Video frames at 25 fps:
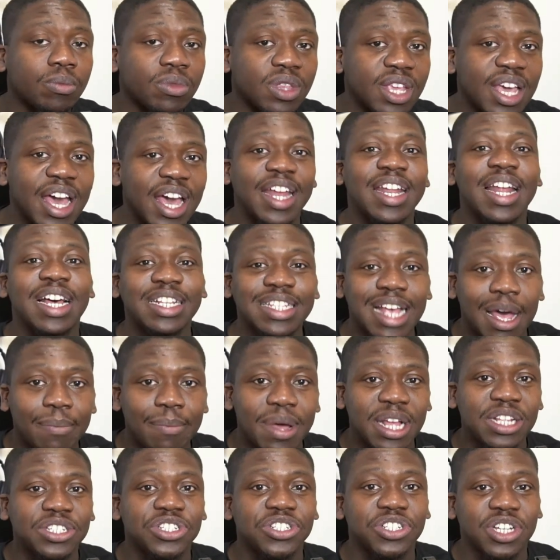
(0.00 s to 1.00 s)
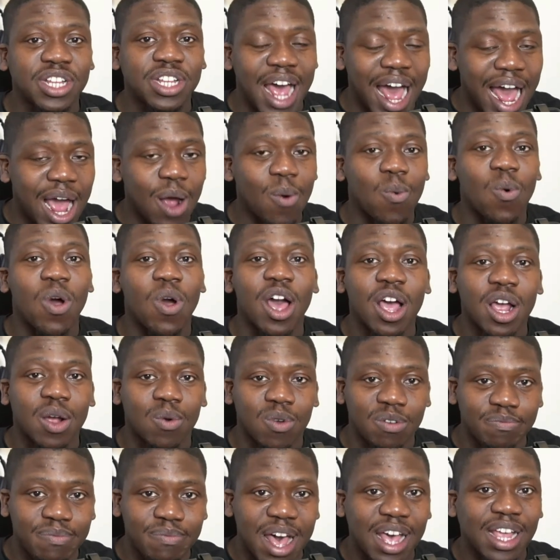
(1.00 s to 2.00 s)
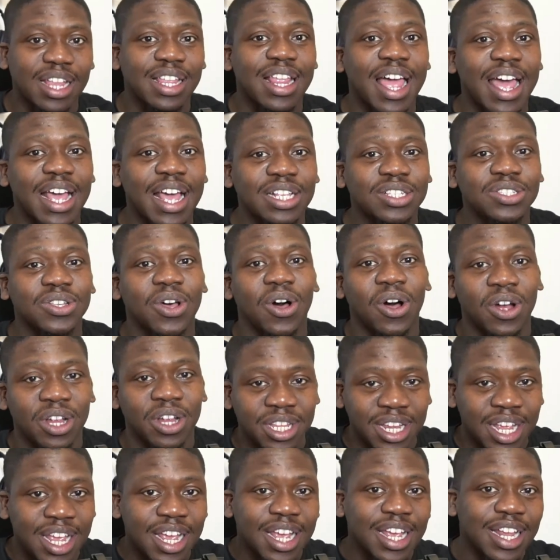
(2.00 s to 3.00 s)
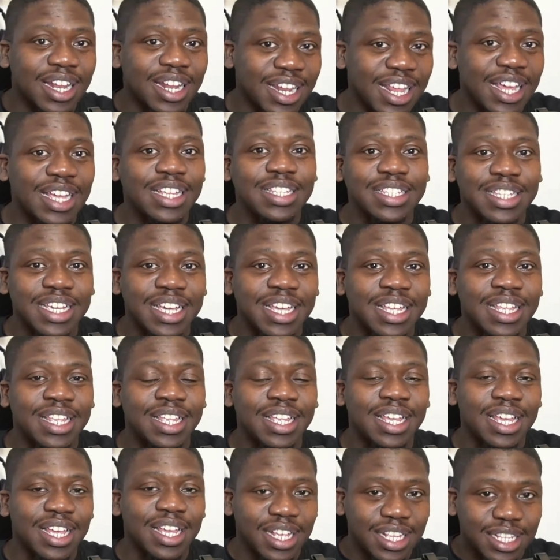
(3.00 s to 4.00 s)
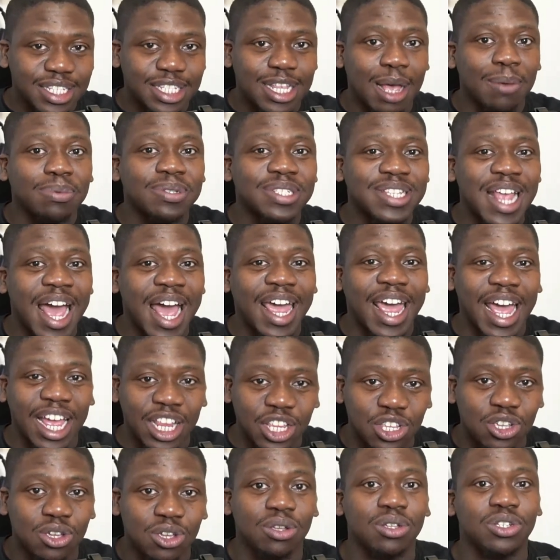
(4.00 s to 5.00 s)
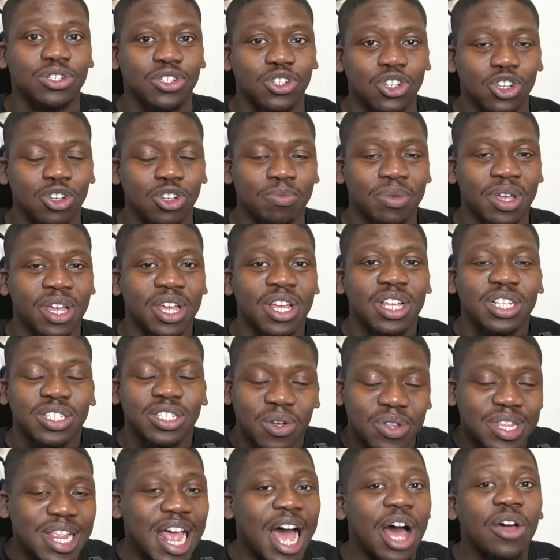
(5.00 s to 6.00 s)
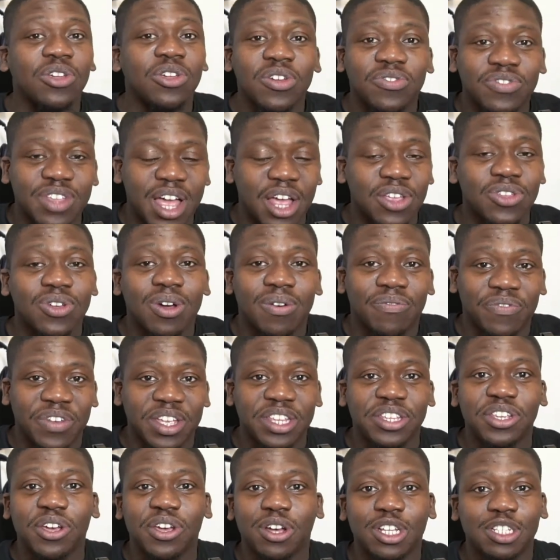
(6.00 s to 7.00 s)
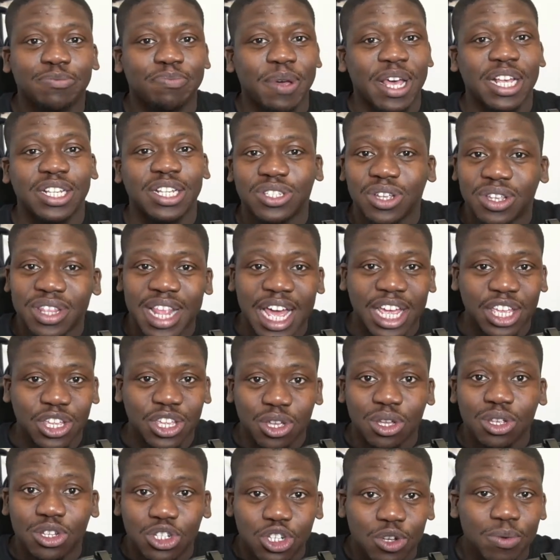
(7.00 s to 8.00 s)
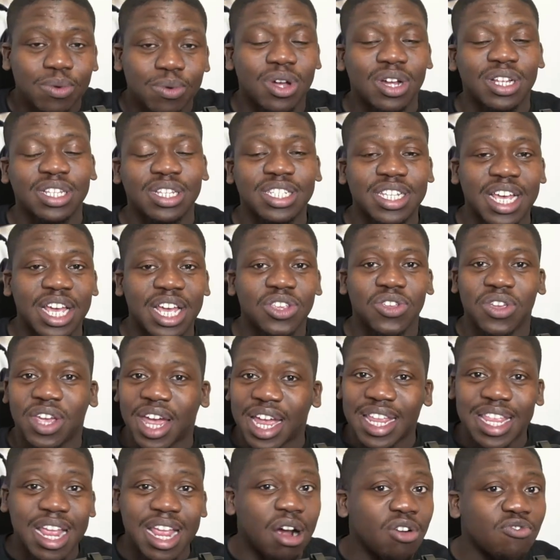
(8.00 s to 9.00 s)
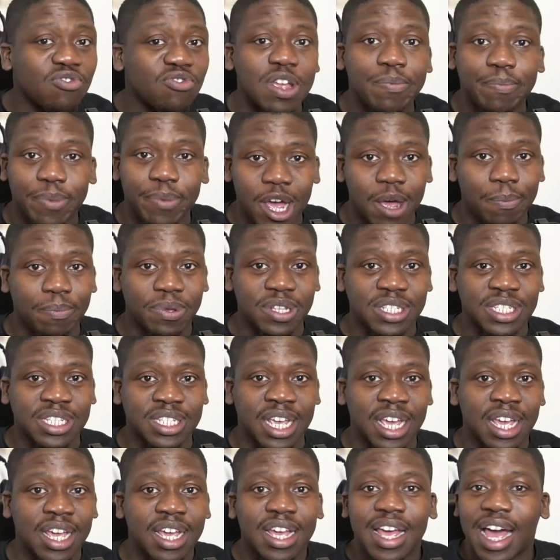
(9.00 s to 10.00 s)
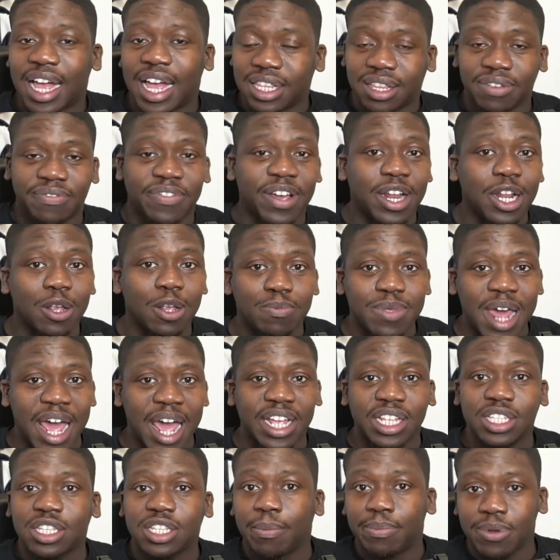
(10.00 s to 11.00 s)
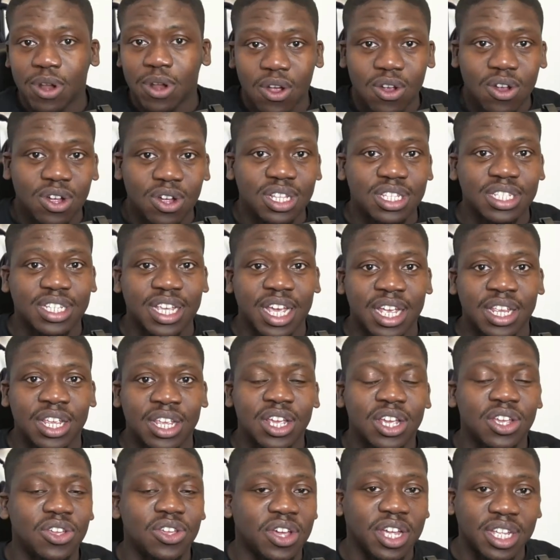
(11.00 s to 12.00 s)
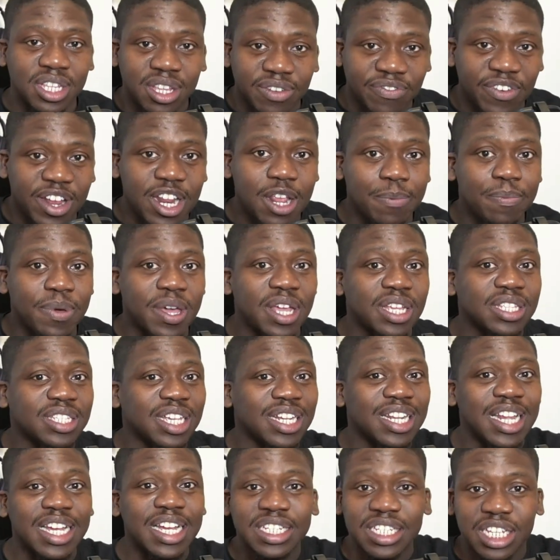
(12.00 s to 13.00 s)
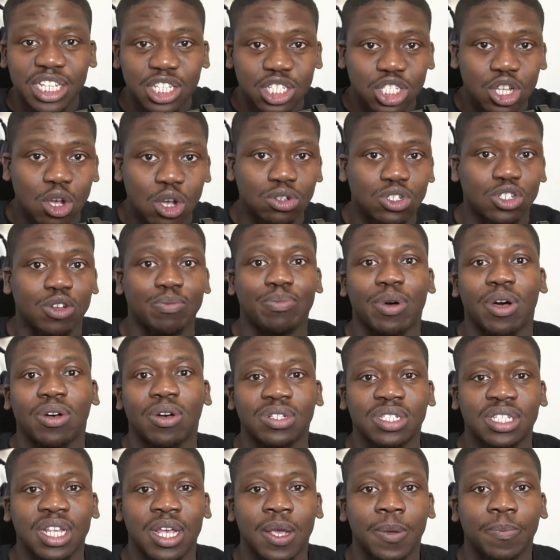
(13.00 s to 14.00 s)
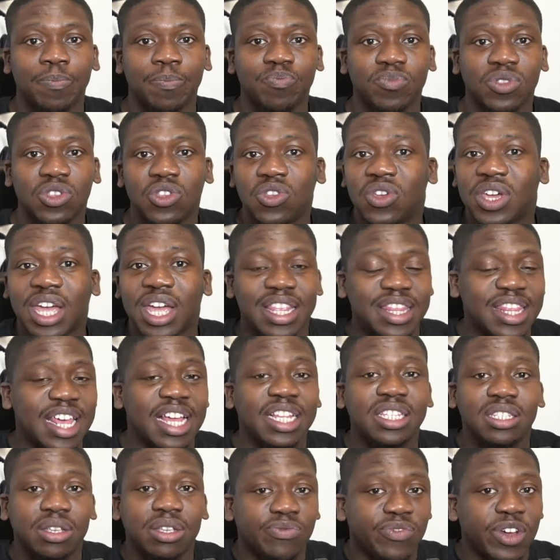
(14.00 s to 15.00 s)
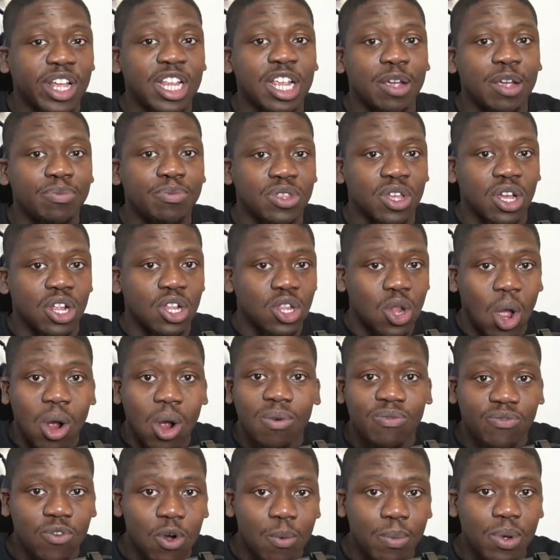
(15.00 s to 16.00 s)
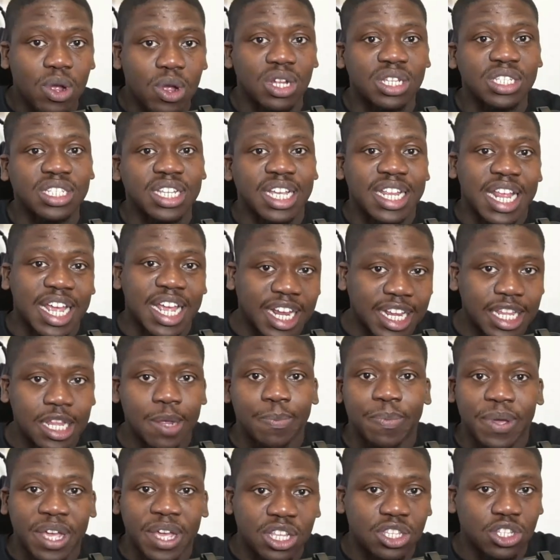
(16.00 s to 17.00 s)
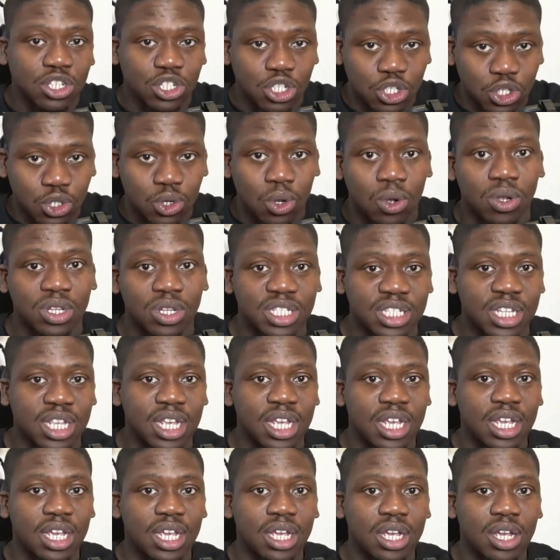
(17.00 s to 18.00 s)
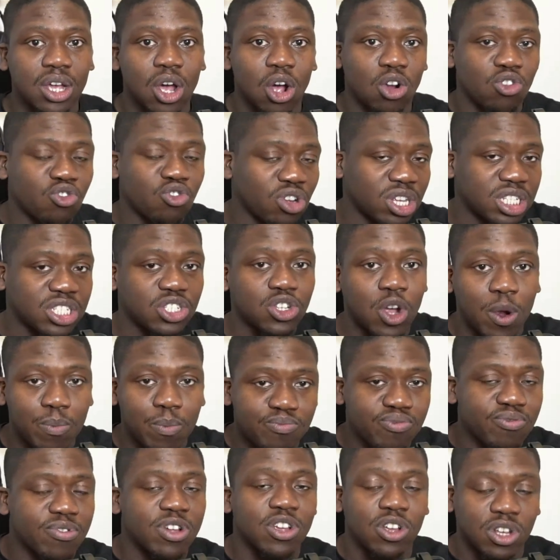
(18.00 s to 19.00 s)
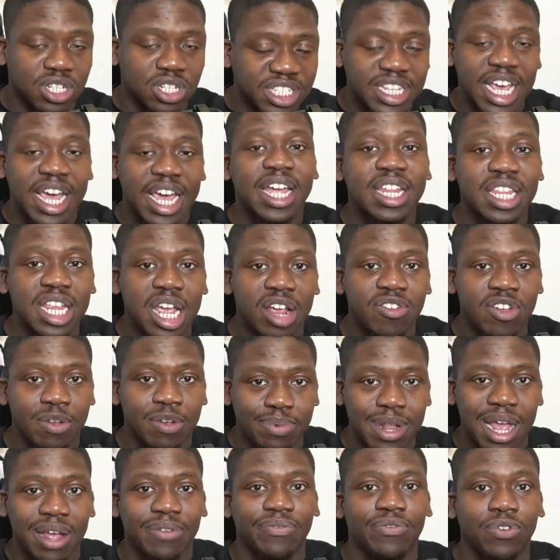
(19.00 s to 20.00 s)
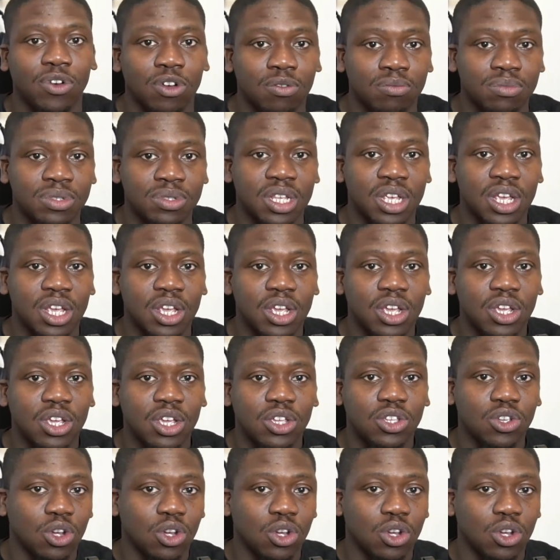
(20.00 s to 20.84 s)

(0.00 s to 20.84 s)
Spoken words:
And as I mentioned, I work with my clients on LinkedIn, Substack, and YouTube. So now you've done your videos based on that YouTube content, you can now repurpose it and develop that into blog content. You can develop it into LinkedIn social posts. You can then develop the long form content and clip it into shorts across your secondary platforms, your